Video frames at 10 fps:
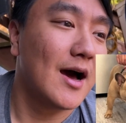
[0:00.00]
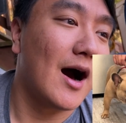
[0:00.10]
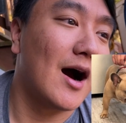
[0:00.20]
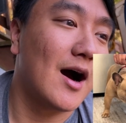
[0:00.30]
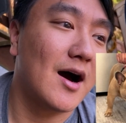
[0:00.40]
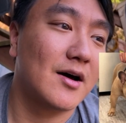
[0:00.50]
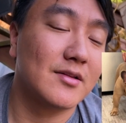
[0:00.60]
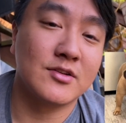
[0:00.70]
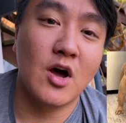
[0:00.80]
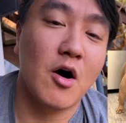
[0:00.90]

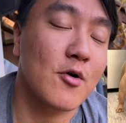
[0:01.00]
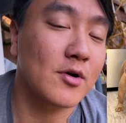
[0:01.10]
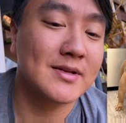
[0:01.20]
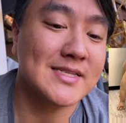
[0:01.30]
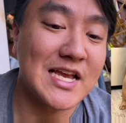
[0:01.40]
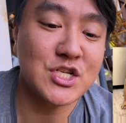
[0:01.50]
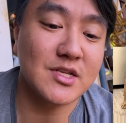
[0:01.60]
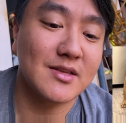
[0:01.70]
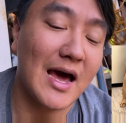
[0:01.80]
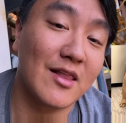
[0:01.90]
dog
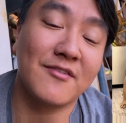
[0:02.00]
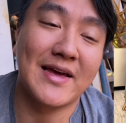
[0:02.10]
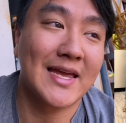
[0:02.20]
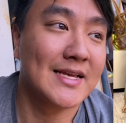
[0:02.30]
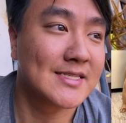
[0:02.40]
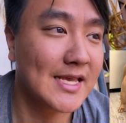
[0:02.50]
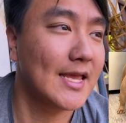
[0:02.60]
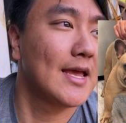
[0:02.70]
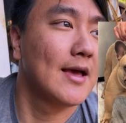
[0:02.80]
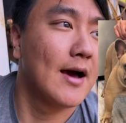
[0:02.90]
organization, I love AKC.